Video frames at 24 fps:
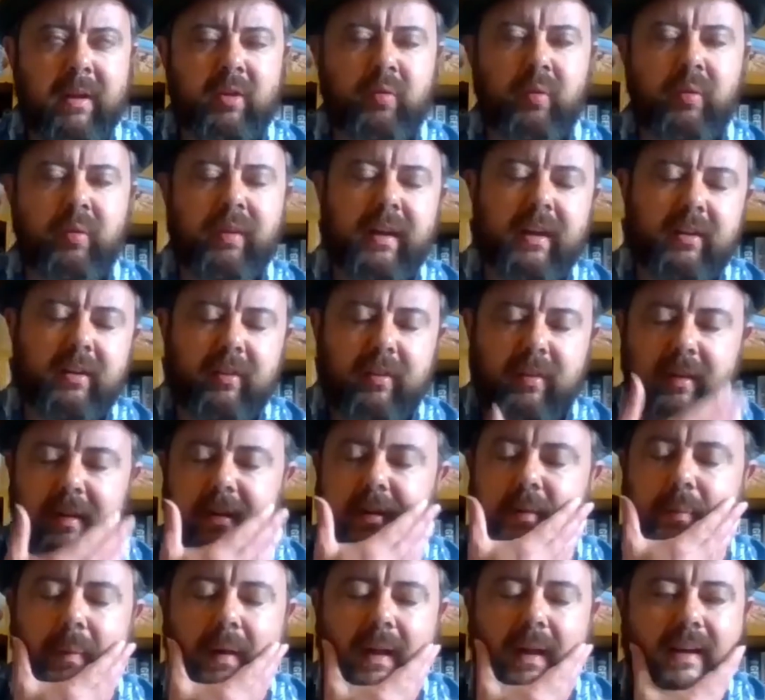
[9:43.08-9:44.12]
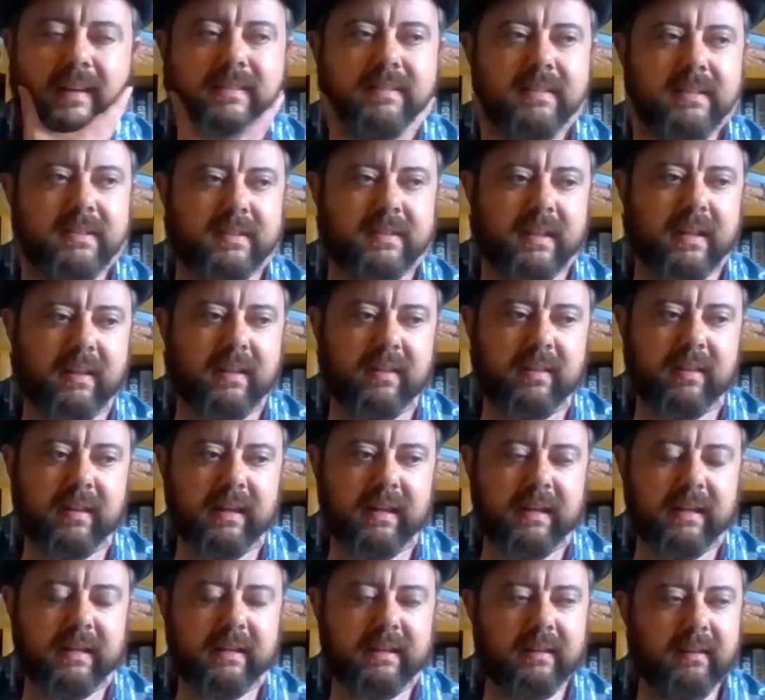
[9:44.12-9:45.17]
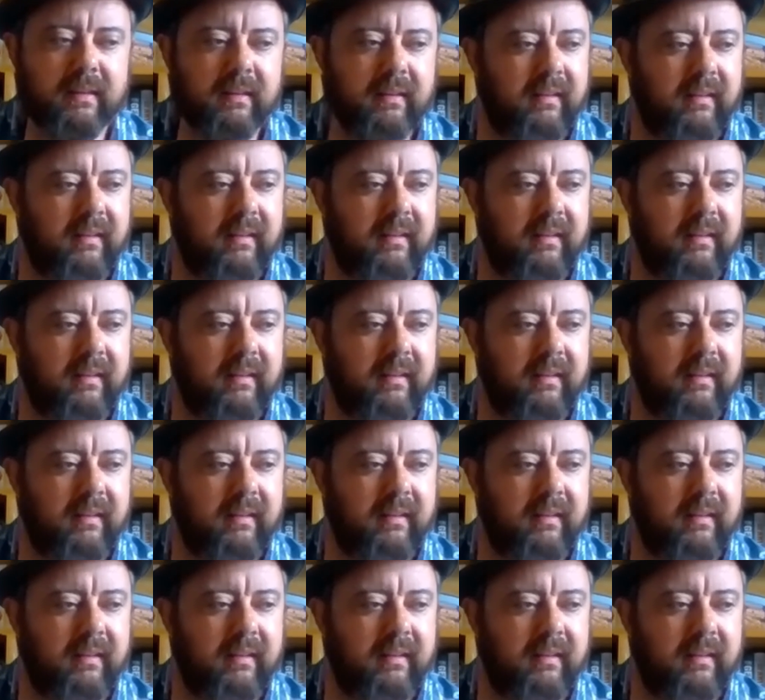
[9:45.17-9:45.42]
is with these places that they